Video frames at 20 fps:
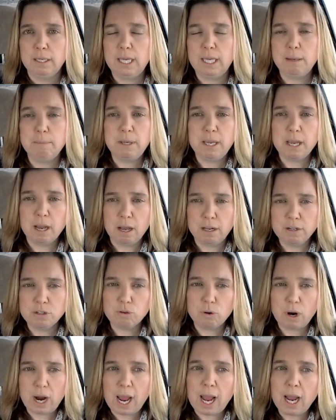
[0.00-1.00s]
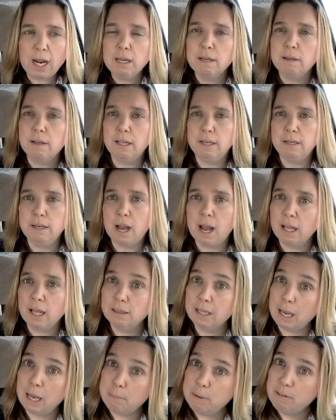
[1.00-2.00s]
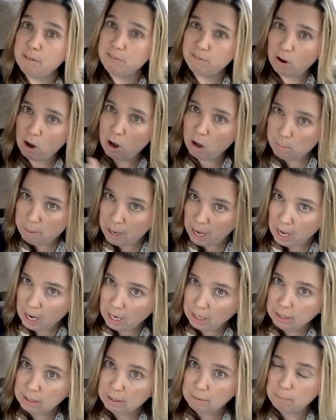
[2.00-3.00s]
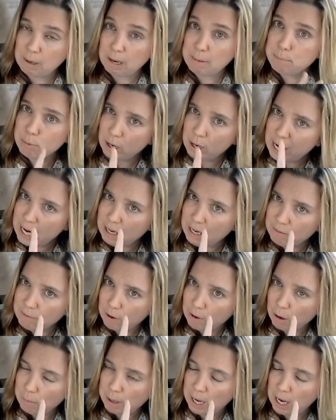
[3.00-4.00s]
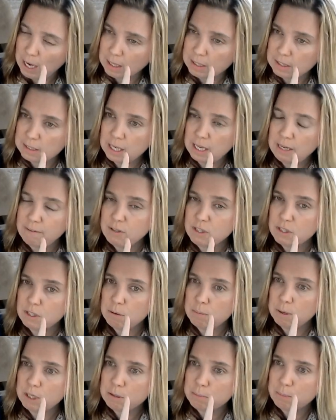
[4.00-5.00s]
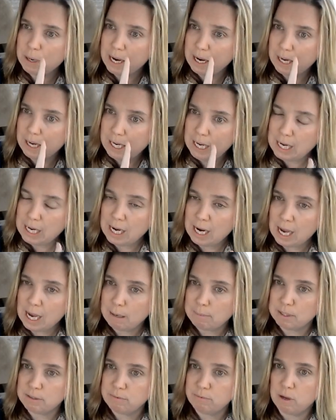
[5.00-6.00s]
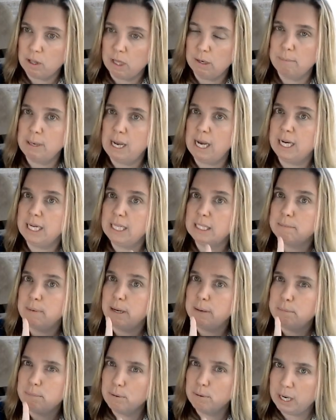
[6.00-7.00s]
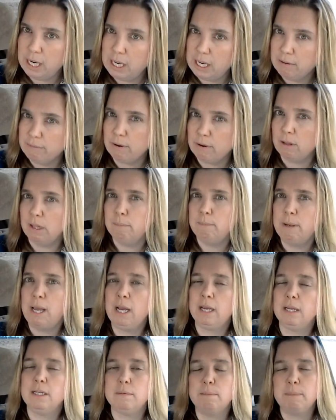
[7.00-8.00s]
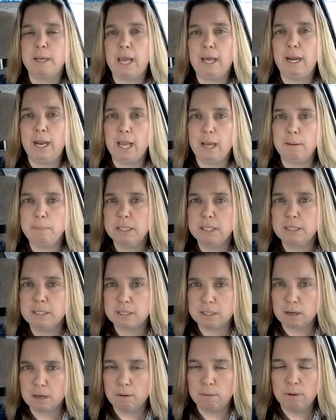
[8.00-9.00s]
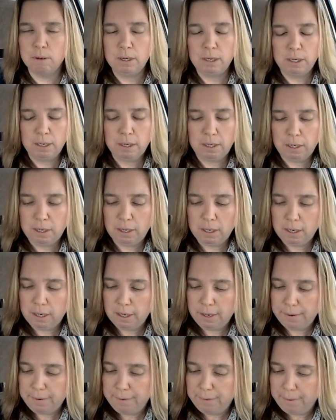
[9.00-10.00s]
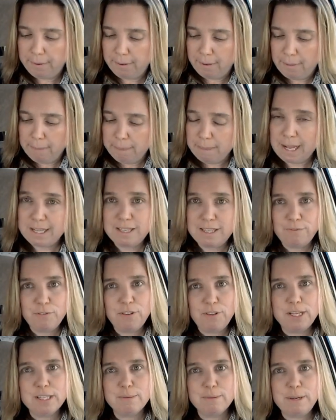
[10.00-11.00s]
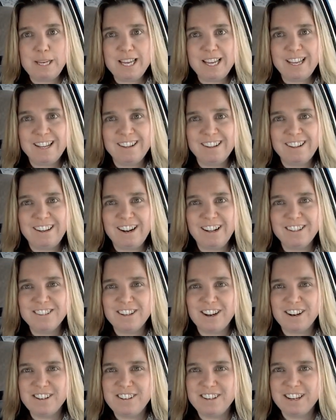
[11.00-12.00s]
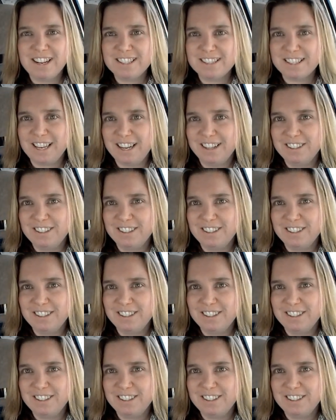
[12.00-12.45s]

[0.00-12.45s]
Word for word: keep me on track and not let me fall back, my brain fall back. It's not even so much my eating habits falling back, it's my brain falling back into bad habits. So that's it for this week, and I'll talk to you guys